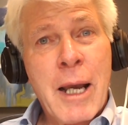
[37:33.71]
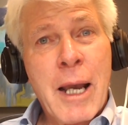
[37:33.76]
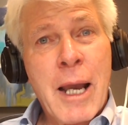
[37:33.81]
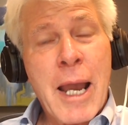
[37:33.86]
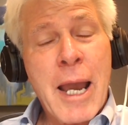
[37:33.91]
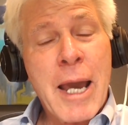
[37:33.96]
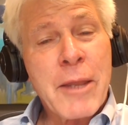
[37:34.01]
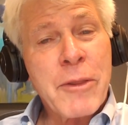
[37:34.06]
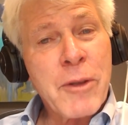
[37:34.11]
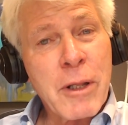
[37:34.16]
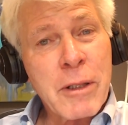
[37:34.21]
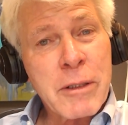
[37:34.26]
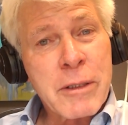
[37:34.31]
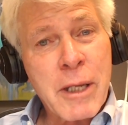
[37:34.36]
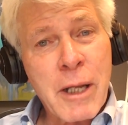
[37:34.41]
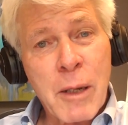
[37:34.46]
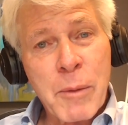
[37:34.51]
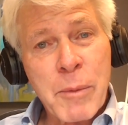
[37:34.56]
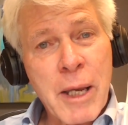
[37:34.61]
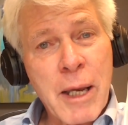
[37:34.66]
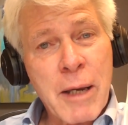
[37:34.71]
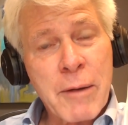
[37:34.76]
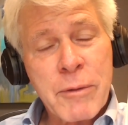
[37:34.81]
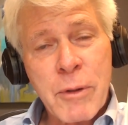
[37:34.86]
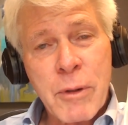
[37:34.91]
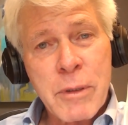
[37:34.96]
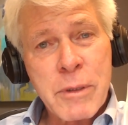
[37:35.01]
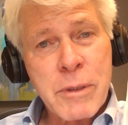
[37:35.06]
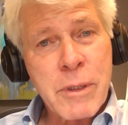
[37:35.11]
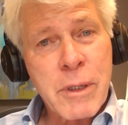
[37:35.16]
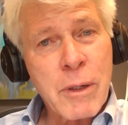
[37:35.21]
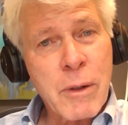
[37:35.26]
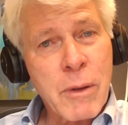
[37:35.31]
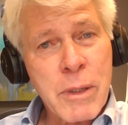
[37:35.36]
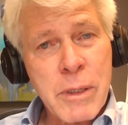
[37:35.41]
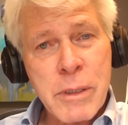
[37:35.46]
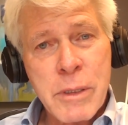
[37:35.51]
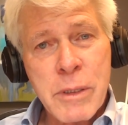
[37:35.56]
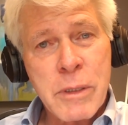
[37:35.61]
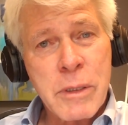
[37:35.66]
And they'll tell me afterwards,
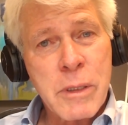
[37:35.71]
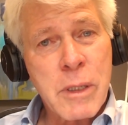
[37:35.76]
"This is